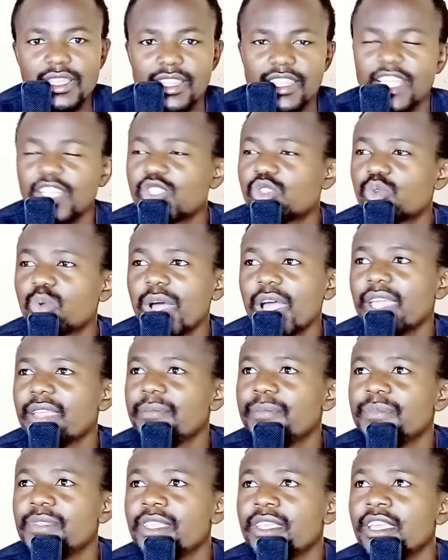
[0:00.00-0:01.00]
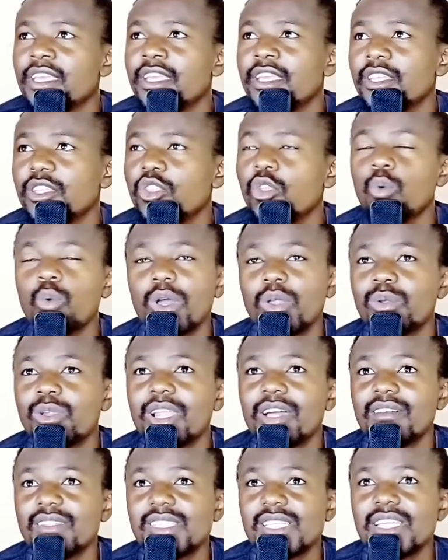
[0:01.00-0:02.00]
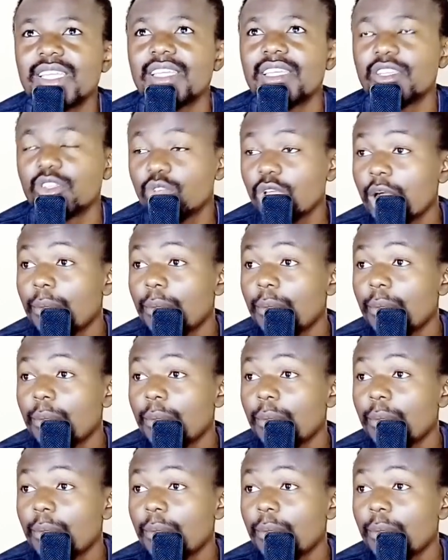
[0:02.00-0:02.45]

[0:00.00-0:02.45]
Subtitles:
That's why no one will ever say you